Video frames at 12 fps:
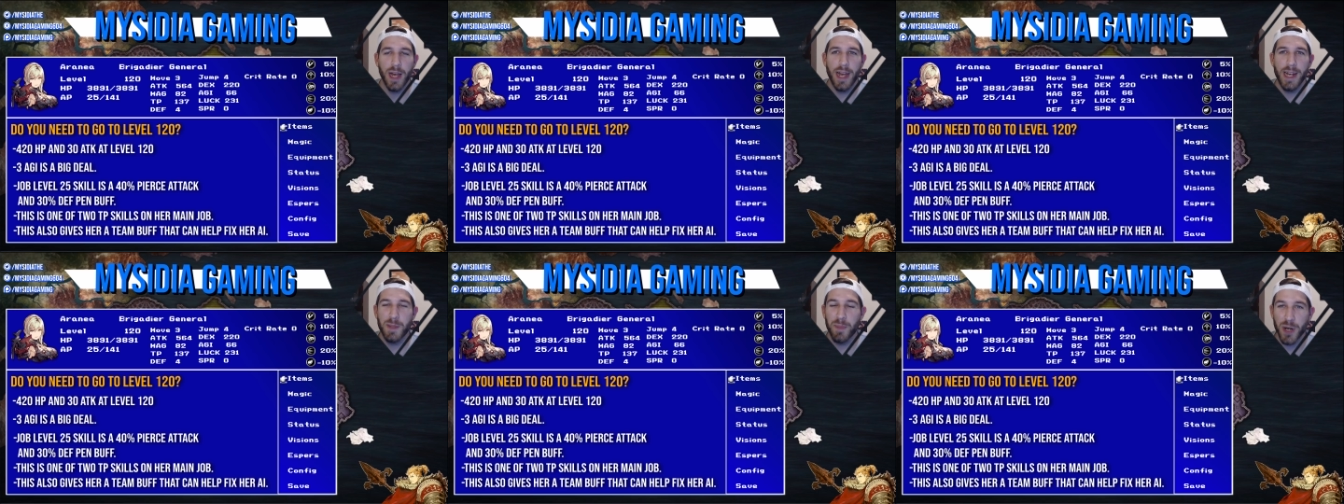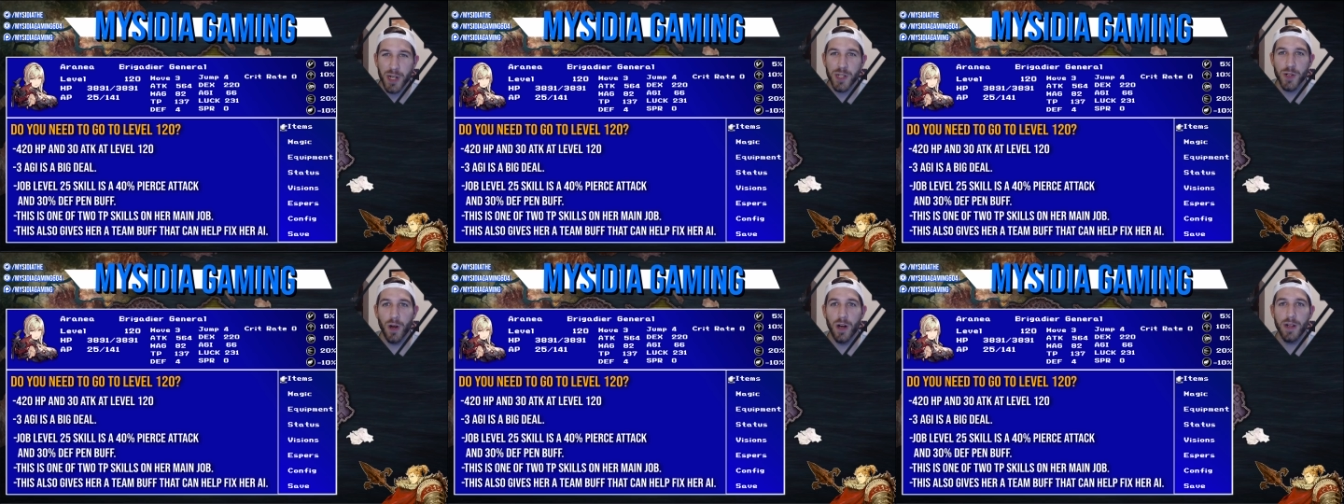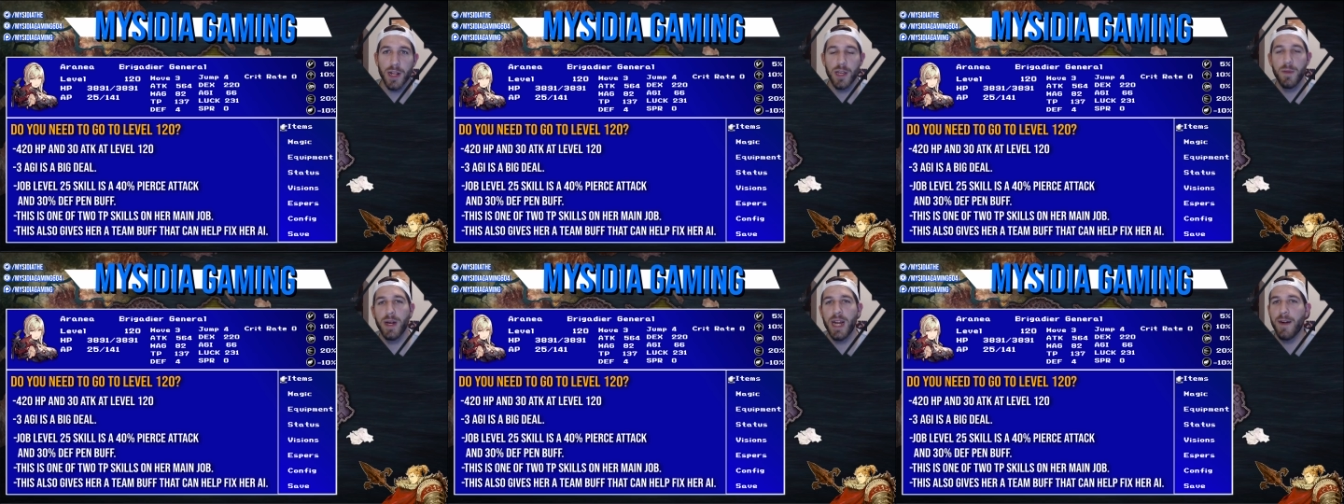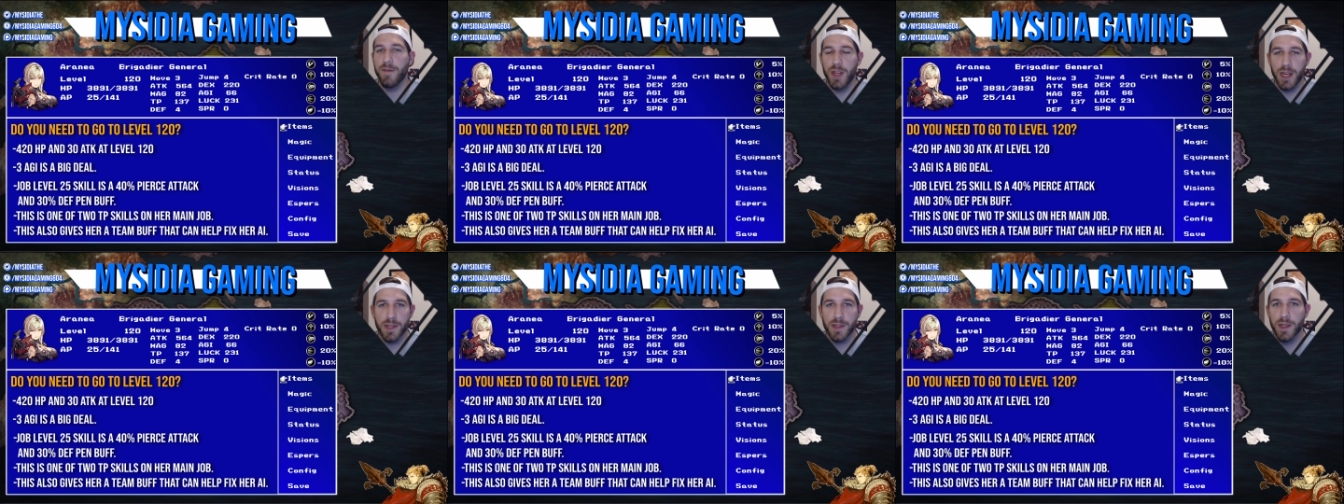It's pretty strong. Like, you might have
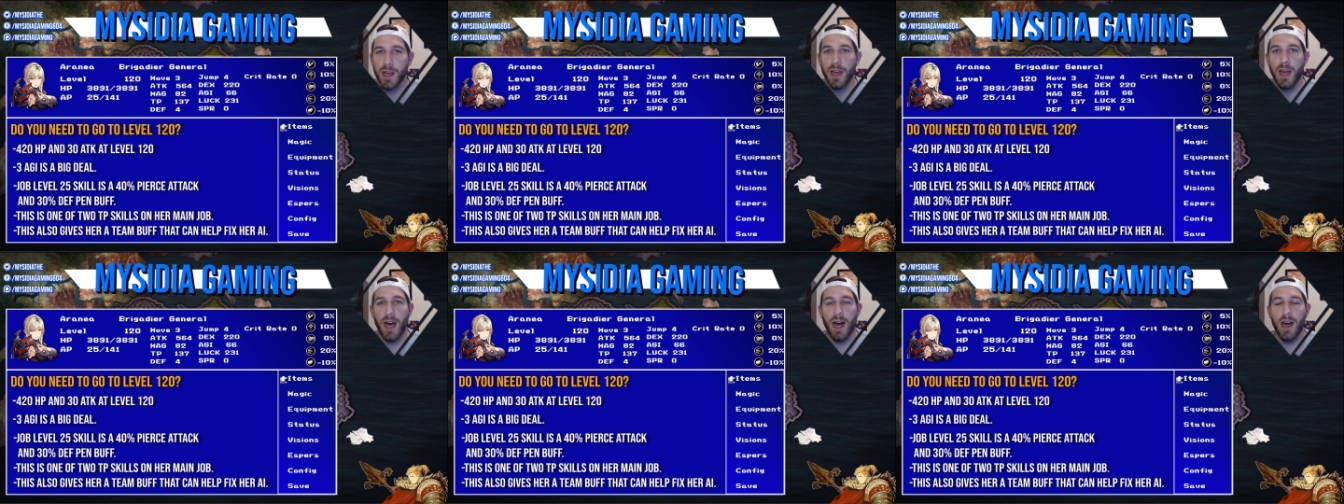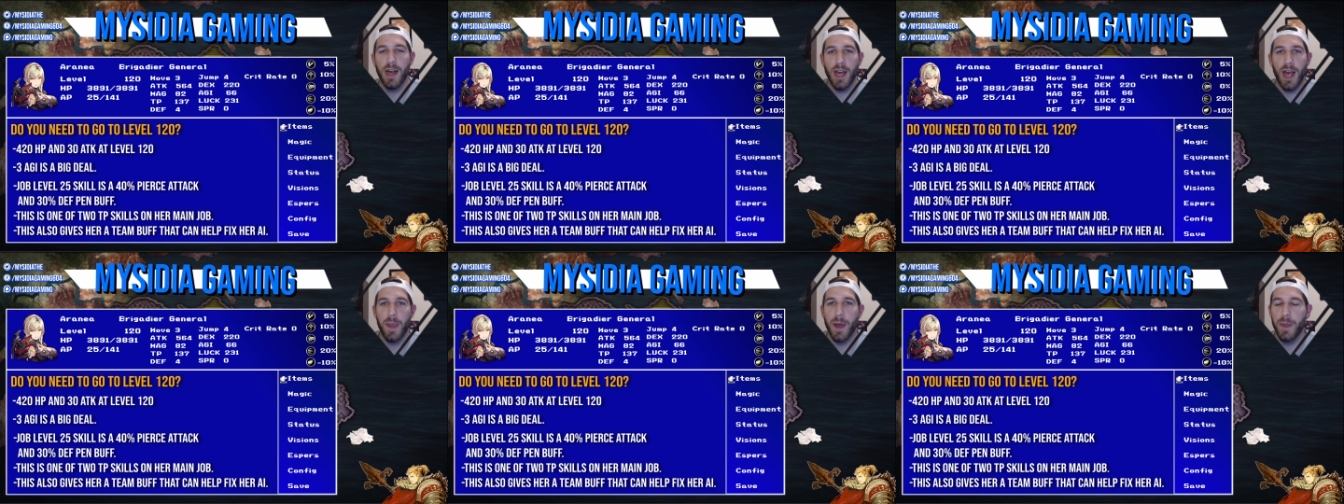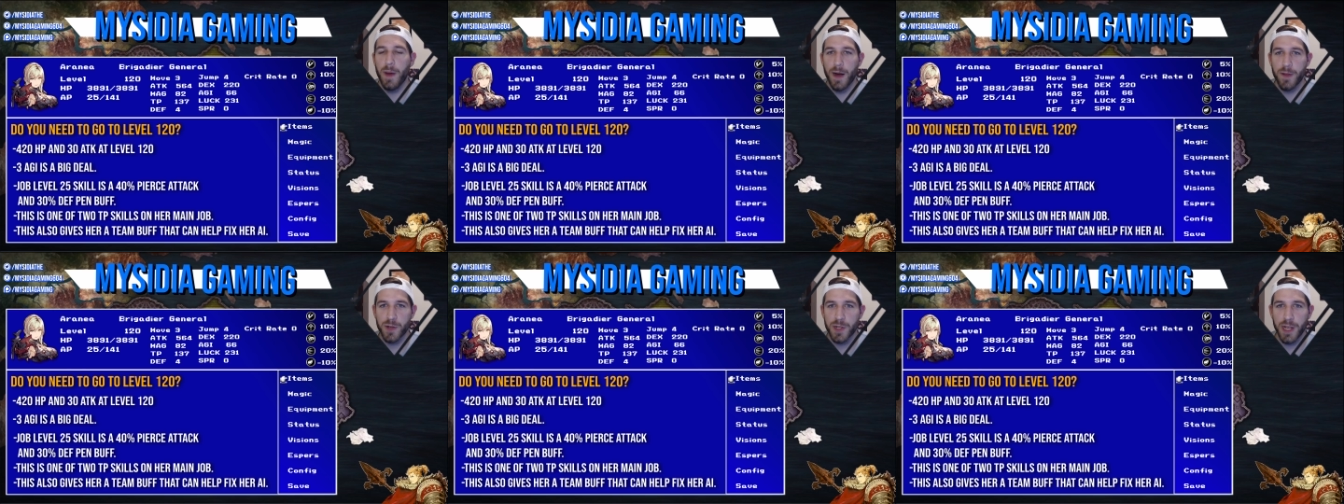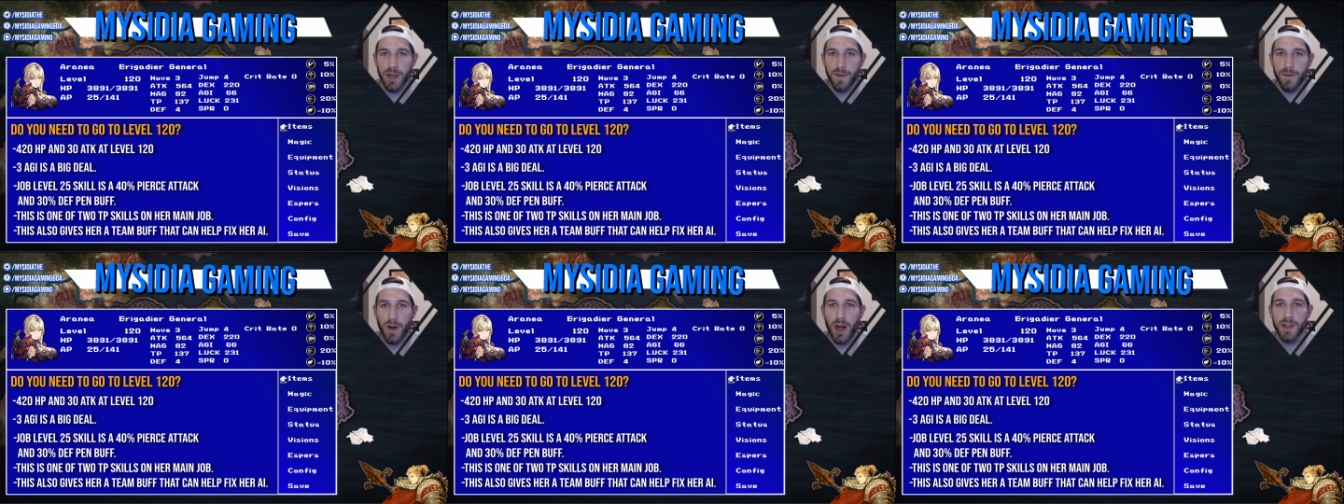this and then the other skill,
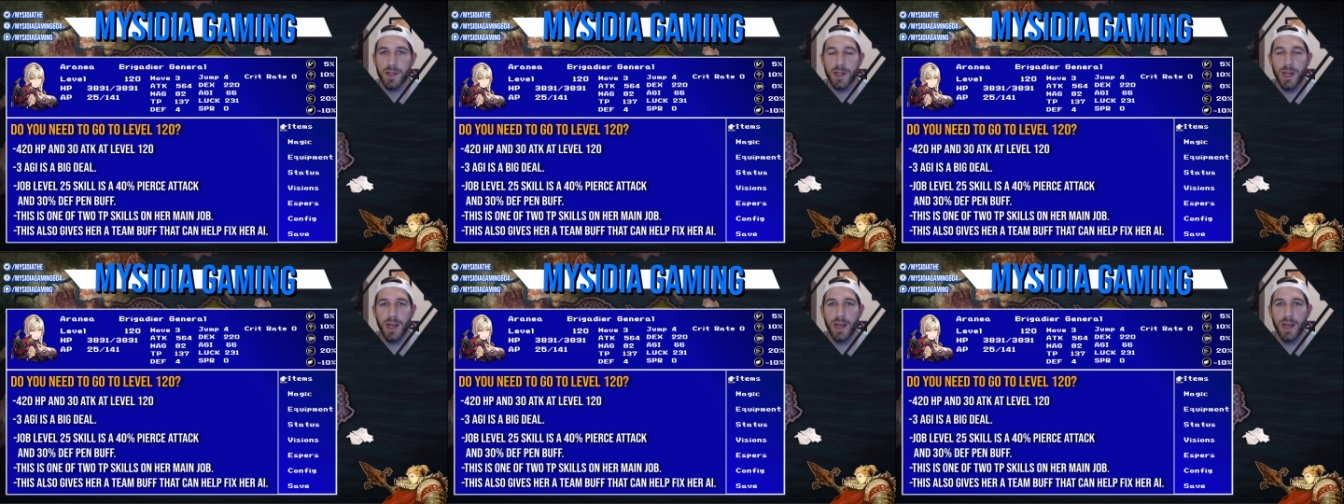Frost